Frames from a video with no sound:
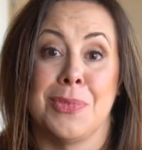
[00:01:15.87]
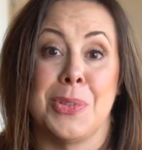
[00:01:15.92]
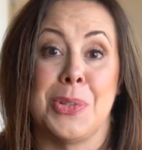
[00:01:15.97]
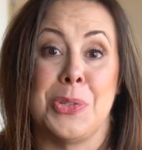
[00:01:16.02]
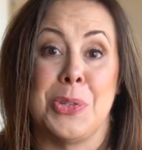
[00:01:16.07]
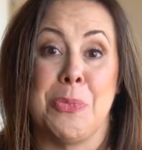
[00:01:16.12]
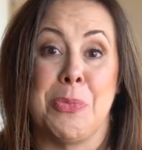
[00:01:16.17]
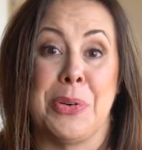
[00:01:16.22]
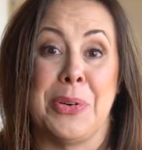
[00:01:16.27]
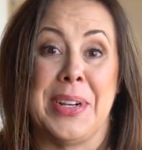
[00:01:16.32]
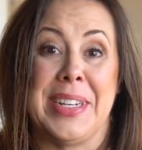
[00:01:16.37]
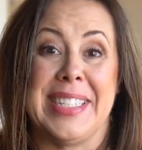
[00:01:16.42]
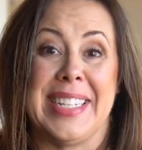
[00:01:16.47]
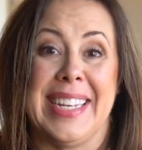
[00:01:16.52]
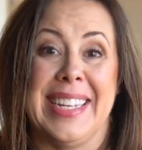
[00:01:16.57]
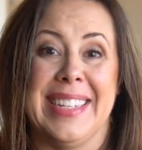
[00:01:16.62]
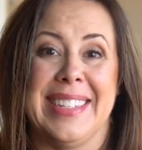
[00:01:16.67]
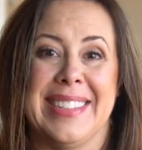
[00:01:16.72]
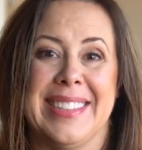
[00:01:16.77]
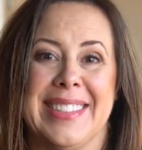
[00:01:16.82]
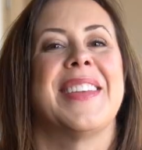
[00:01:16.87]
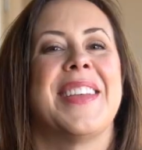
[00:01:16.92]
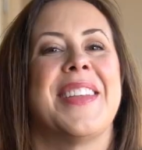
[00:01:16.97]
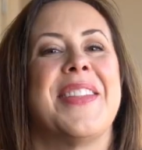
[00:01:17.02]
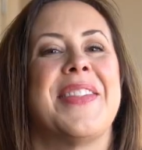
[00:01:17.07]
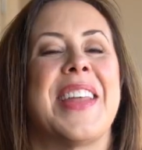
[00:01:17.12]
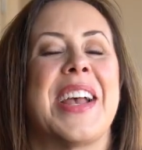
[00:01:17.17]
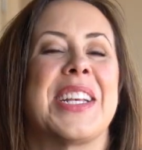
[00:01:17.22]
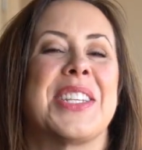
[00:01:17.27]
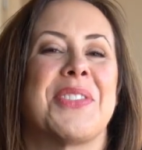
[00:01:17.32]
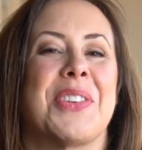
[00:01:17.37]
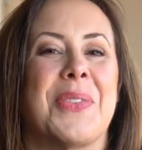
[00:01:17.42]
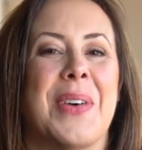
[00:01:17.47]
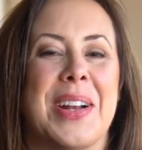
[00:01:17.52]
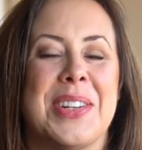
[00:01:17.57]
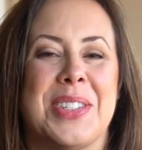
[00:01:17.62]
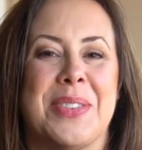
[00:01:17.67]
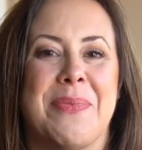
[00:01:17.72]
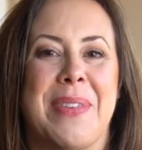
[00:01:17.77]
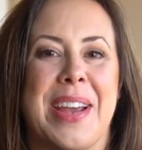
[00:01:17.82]
Super easy. Thanks for
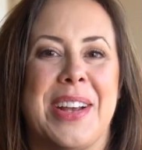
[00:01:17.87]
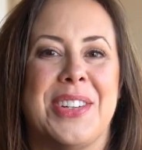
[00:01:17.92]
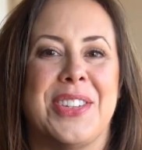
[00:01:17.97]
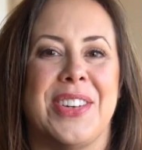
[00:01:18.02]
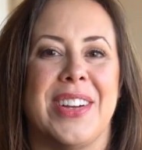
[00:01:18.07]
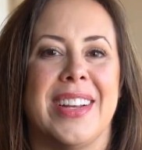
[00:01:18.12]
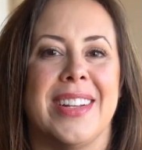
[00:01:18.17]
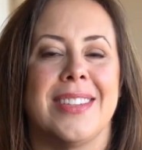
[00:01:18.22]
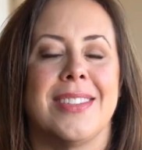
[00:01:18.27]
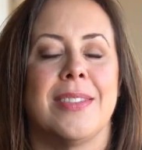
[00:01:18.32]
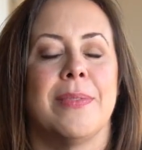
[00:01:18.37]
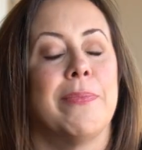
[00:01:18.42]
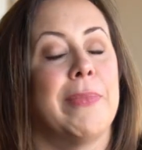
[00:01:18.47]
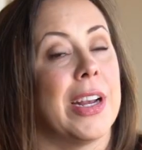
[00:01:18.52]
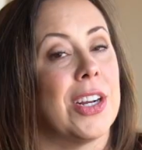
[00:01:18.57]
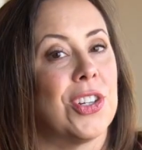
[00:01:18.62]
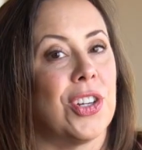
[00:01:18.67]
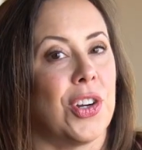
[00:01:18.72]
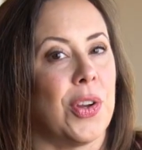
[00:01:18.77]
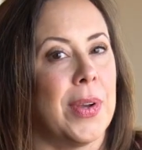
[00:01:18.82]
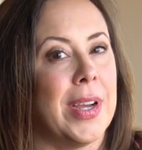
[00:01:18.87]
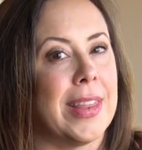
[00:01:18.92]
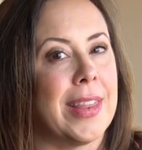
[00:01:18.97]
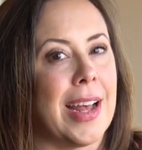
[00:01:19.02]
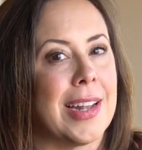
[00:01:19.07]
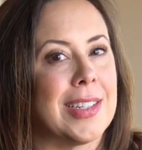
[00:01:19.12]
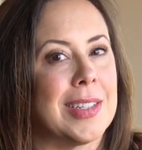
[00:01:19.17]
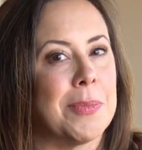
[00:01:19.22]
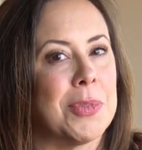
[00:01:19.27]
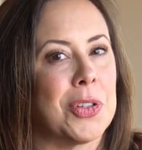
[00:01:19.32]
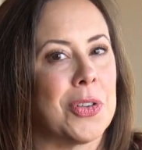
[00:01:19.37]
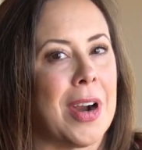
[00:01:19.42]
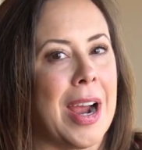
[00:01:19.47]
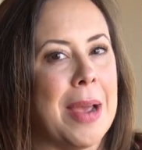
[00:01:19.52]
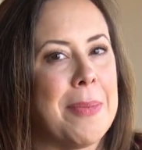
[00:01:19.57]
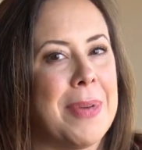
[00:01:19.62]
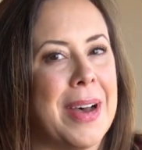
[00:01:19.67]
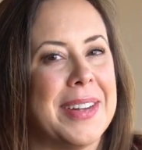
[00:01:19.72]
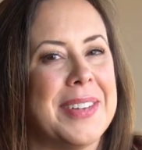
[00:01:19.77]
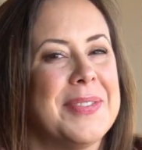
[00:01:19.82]
watching, Patriots. Make sure you hit that
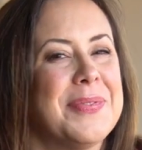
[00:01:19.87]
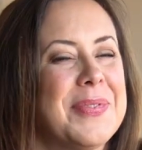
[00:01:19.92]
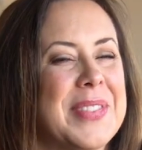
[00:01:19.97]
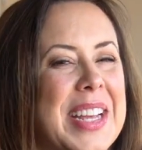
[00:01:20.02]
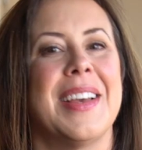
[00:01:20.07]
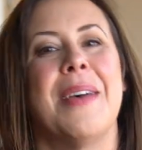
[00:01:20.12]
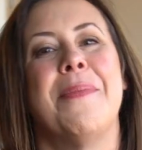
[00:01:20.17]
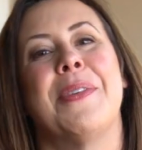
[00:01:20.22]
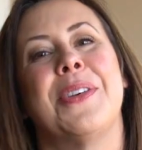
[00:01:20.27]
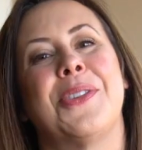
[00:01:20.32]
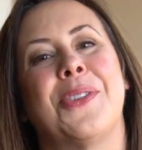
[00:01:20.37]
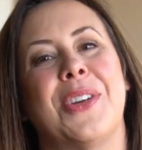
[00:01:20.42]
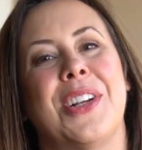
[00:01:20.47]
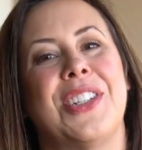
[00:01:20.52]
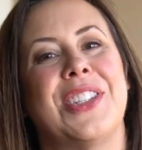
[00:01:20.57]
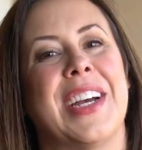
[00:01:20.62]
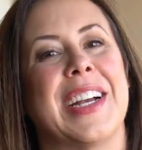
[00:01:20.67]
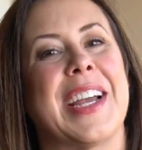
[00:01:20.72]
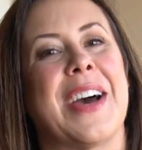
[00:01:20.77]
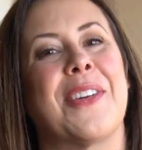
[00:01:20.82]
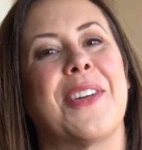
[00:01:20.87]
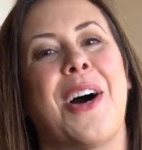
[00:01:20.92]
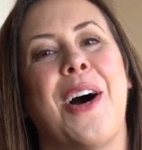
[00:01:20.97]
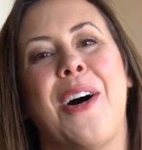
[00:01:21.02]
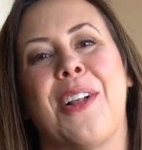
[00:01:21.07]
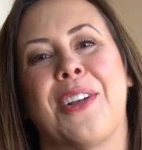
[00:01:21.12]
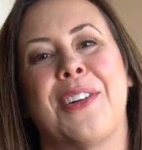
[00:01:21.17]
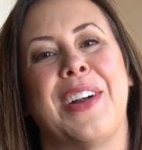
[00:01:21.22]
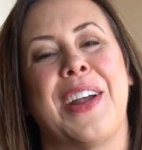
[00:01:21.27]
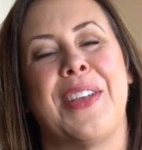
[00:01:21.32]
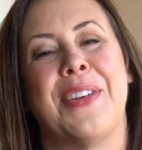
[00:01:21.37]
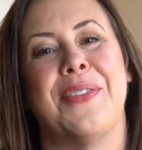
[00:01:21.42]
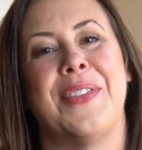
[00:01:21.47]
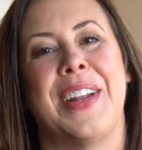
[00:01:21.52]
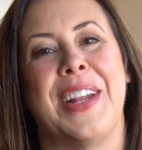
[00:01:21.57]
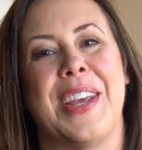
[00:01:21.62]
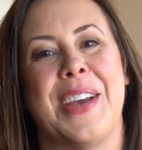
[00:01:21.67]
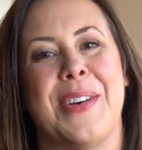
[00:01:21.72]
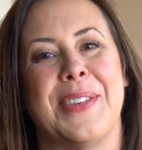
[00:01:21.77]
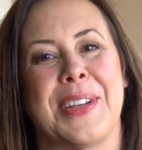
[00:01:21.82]
subscribe button and be sure to check out all our other
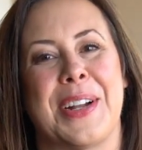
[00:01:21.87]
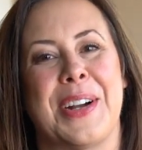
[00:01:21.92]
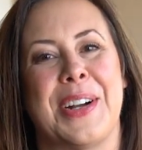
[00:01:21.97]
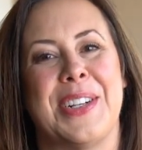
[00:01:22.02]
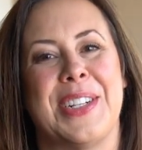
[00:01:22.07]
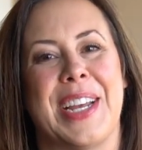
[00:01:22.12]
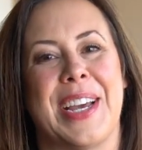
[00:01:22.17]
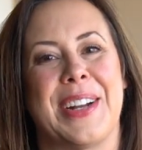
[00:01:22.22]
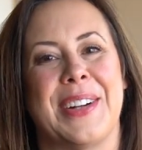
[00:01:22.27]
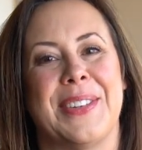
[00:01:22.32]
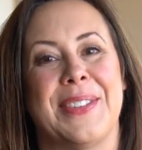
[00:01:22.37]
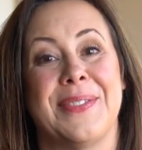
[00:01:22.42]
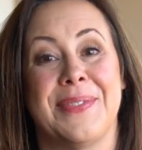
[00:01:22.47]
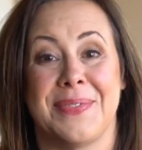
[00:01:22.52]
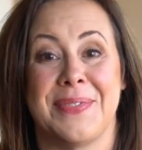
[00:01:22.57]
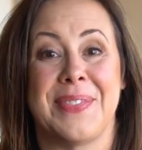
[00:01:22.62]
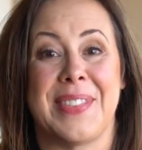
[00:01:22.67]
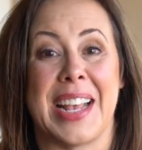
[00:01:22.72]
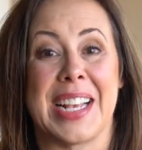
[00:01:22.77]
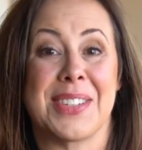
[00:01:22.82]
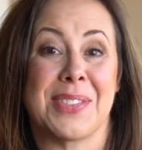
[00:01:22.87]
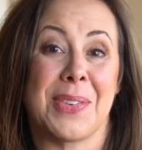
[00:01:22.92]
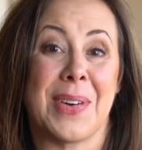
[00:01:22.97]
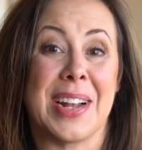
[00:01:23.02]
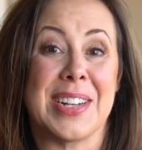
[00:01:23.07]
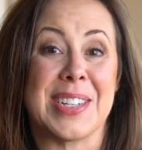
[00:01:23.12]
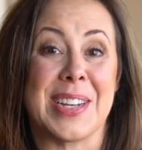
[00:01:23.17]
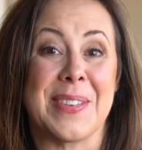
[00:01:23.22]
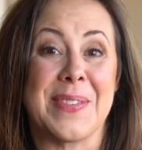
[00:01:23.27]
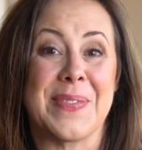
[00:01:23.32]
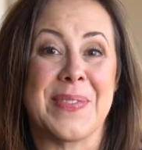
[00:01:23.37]
videos on our channel. Thanks for watching.